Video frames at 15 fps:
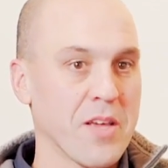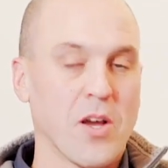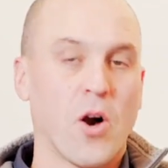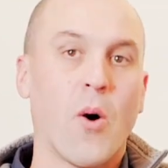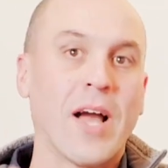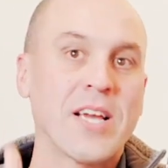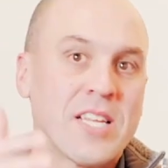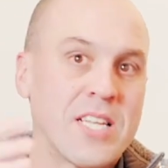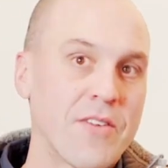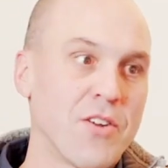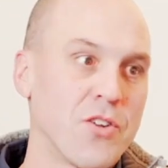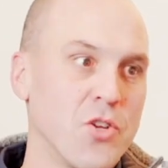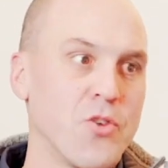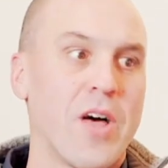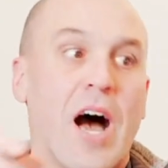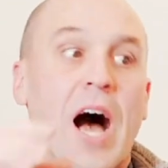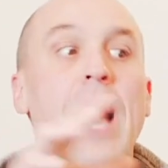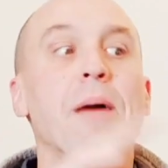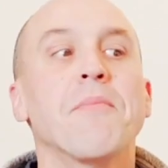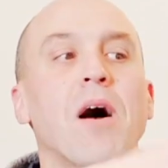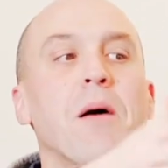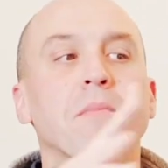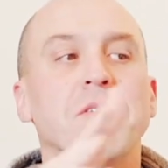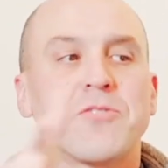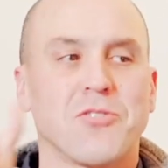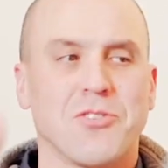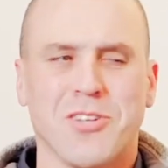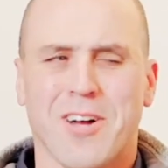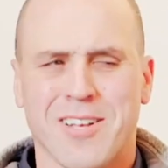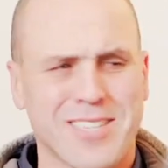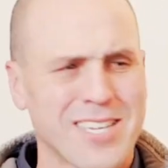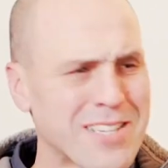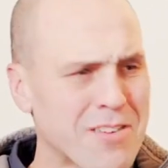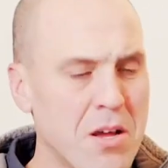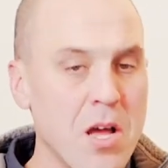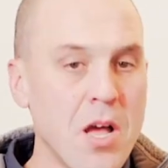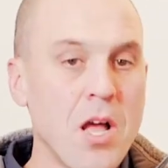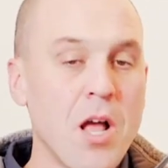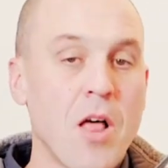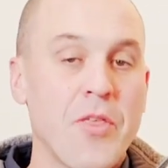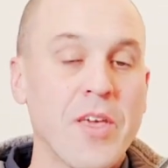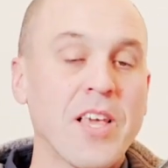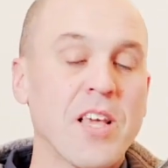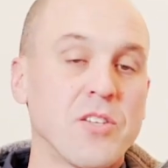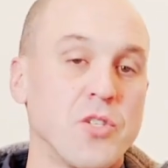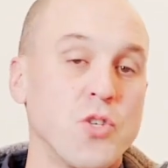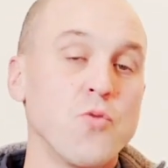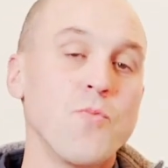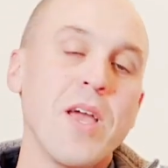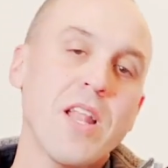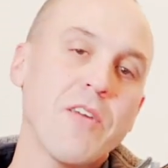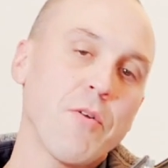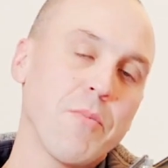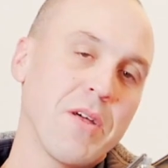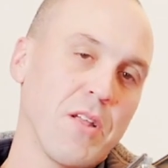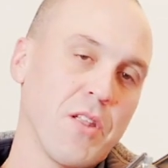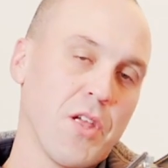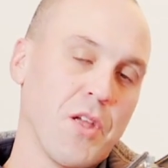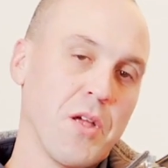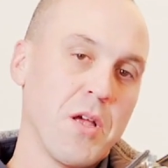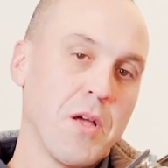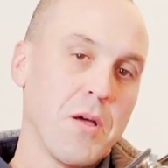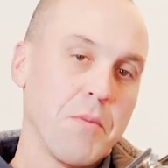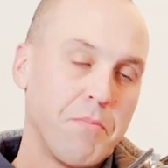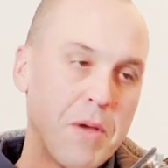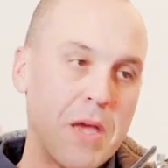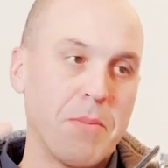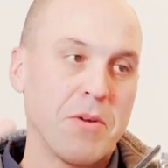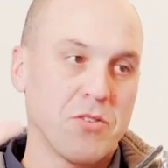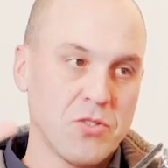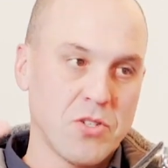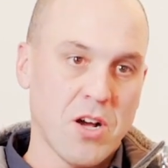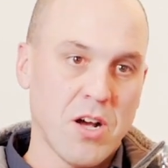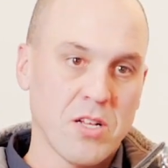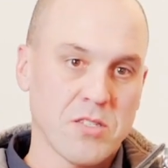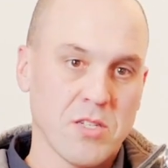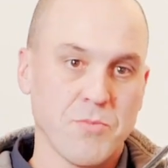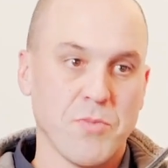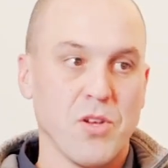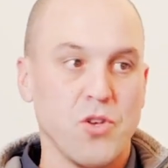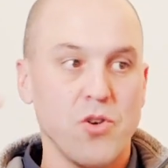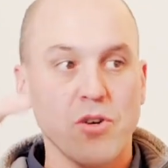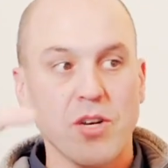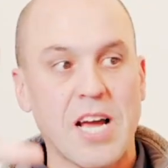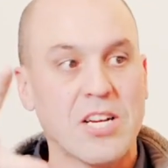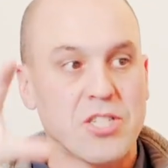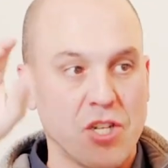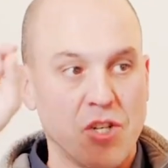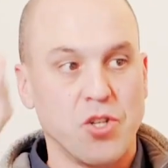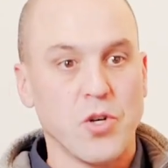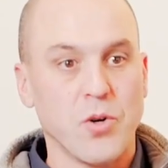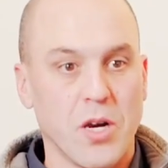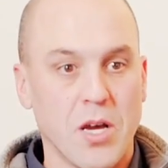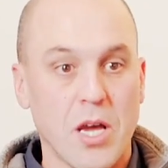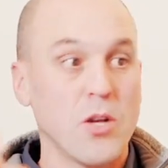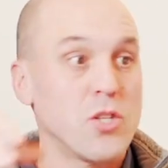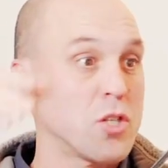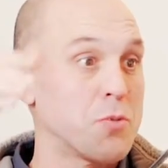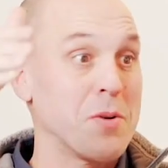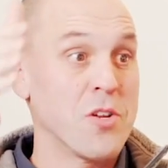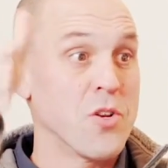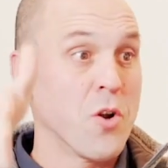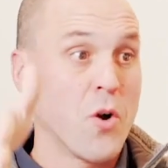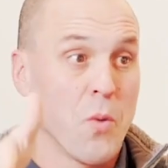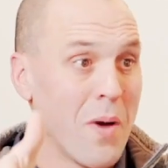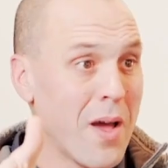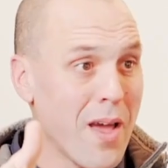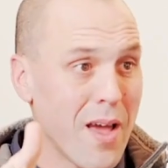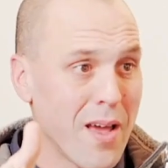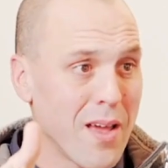Like, oh, I could never do that. I'm not Mr. Johnson. Thing is, you may never be able to be Mr. Johnson, but you could actually do it. It would just be in your own way.